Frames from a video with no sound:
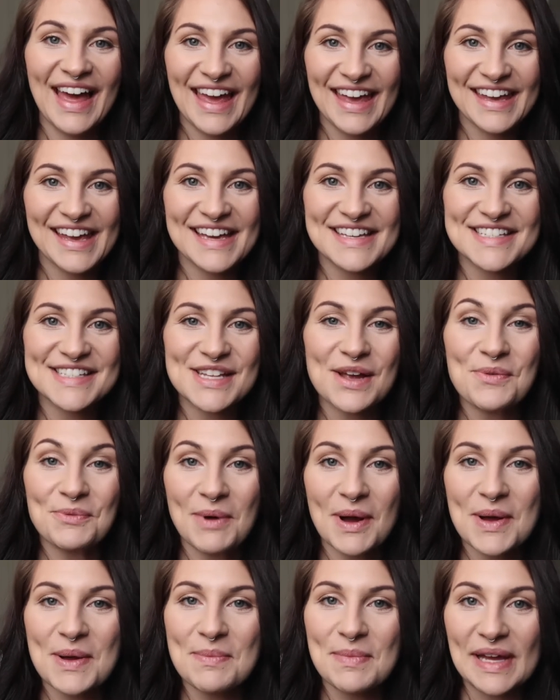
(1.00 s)
Hey guys,
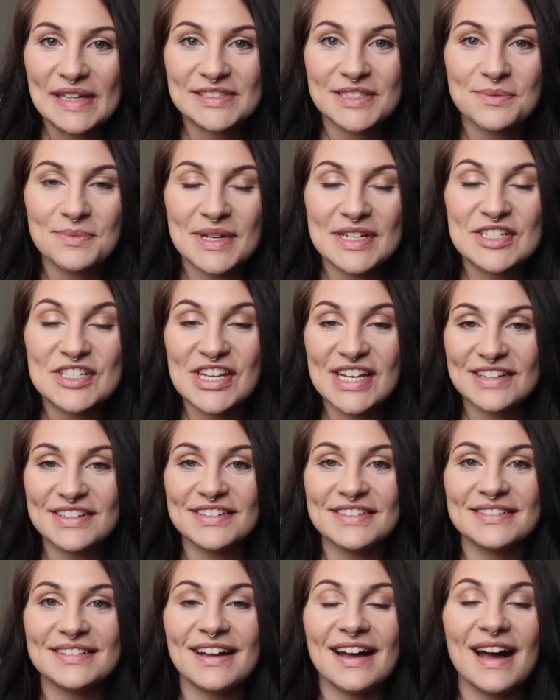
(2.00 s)
welcome back to my
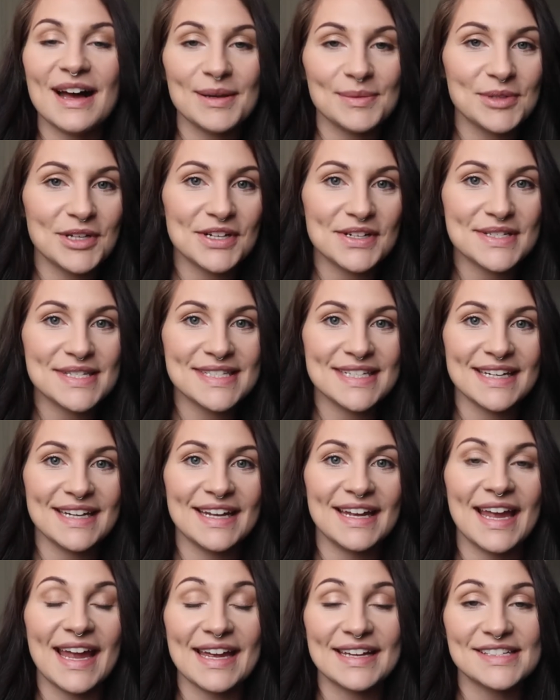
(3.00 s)
channel. I'm
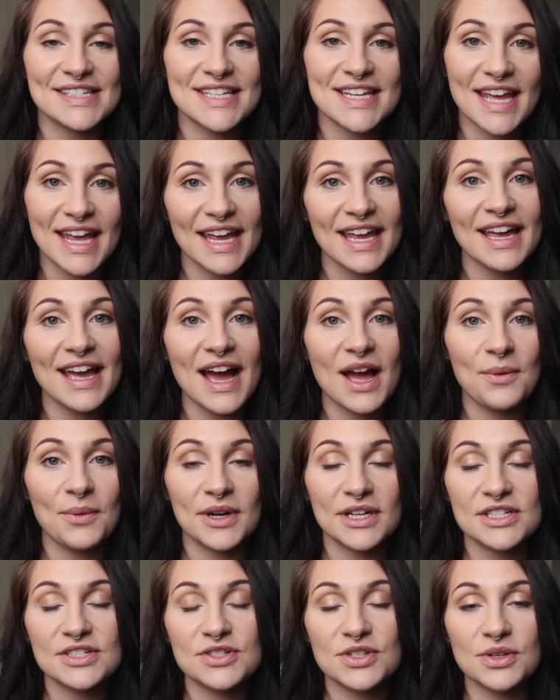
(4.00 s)
Kirsty, and today I
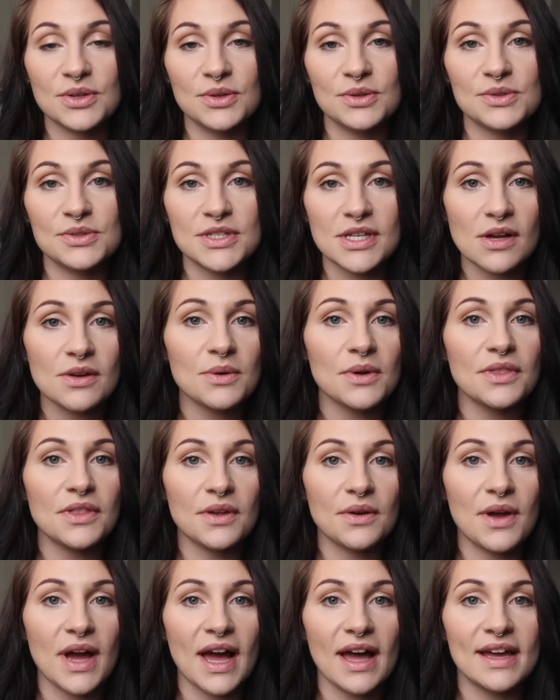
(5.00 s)
wanted to talk with
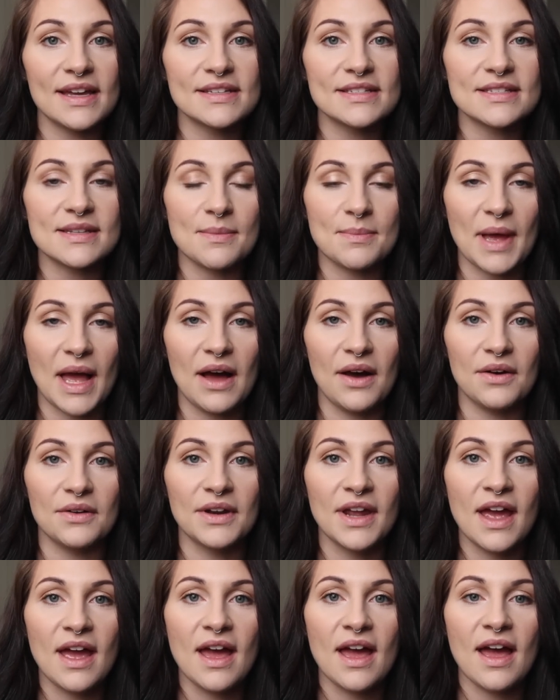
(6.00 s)
you guys
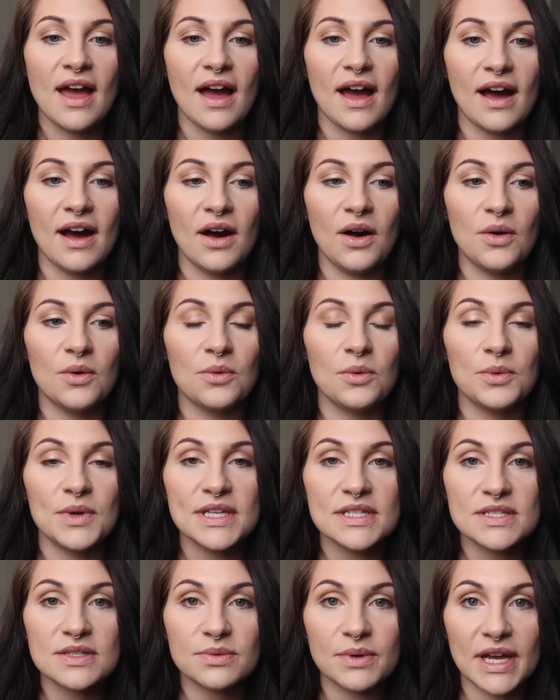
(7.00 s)
about how
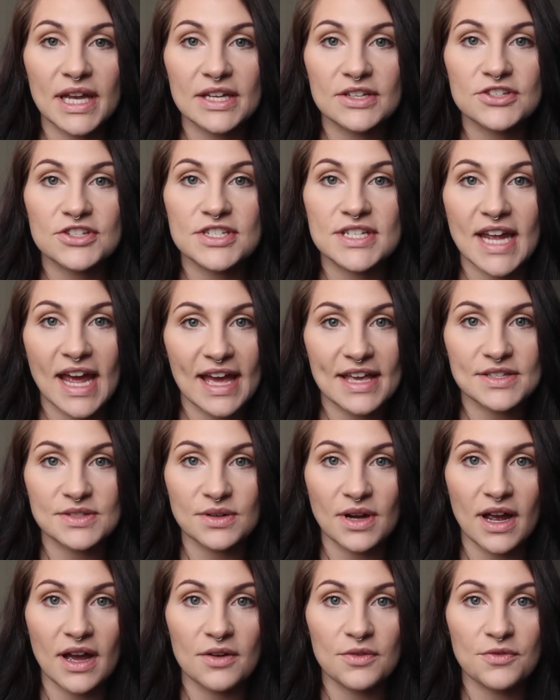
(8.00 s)
we switched
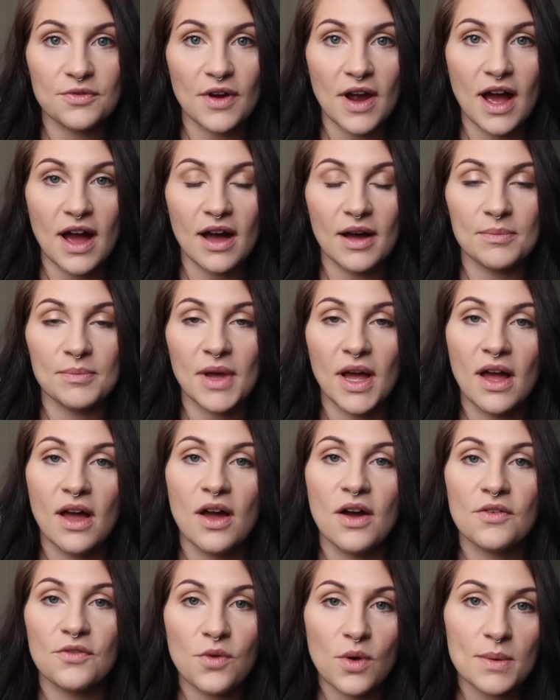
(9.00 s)
Ezra from
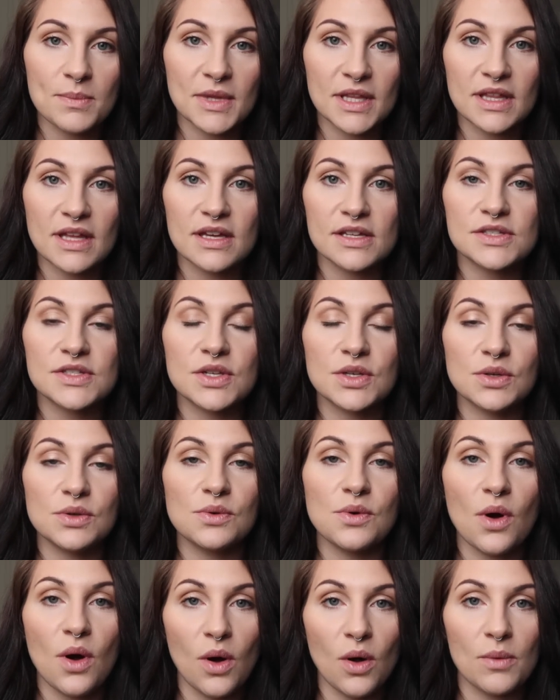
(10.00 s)
formula
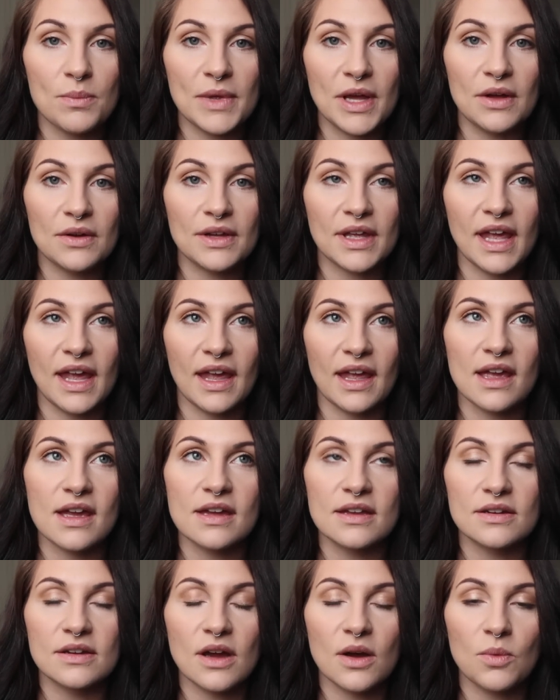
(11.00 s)
to whole milk
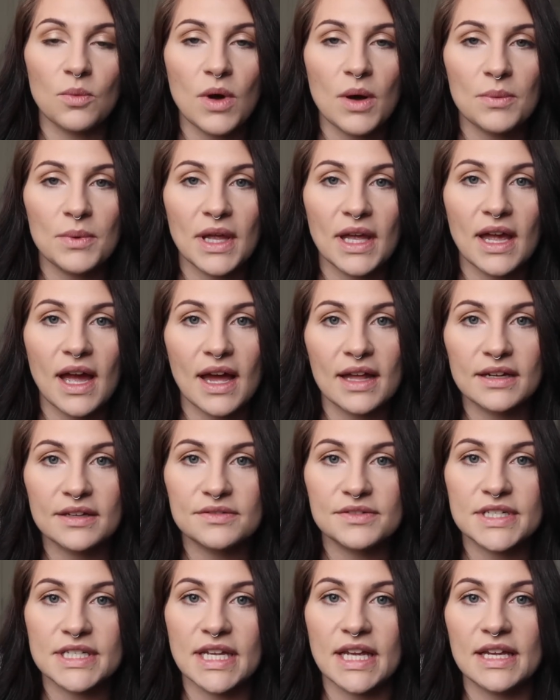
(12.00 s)
and what we kind
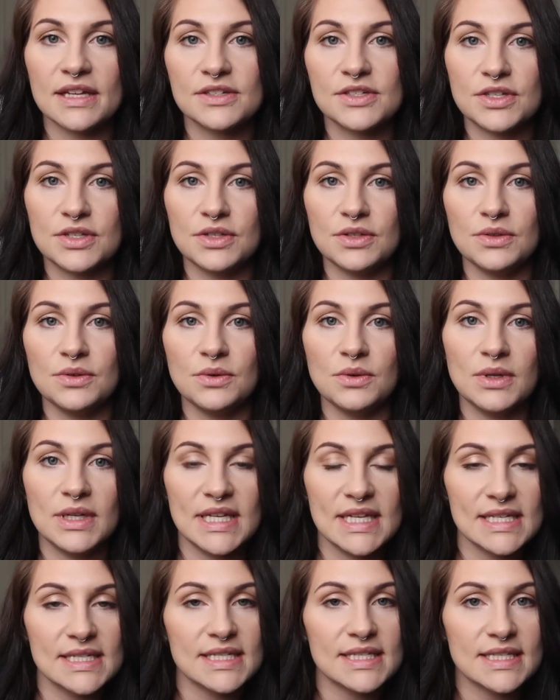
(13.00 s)
of did to
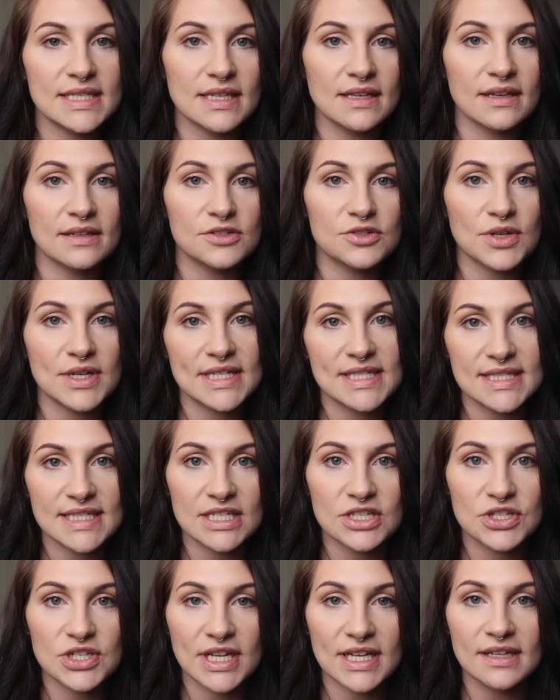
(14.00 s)
ease the
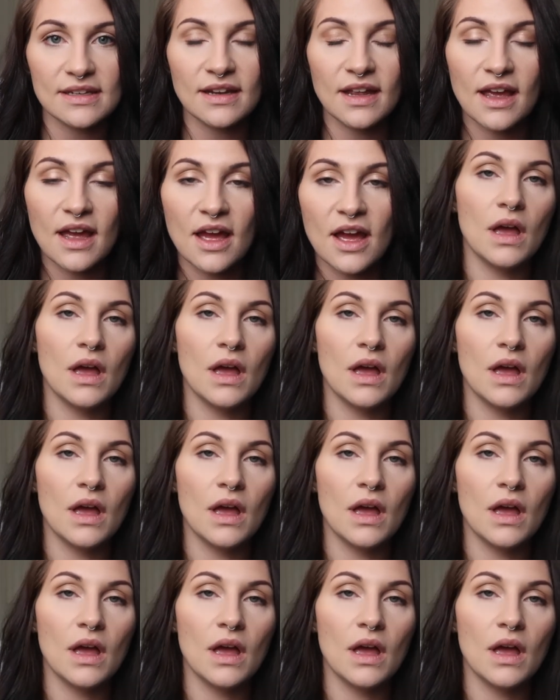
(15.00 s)
transition.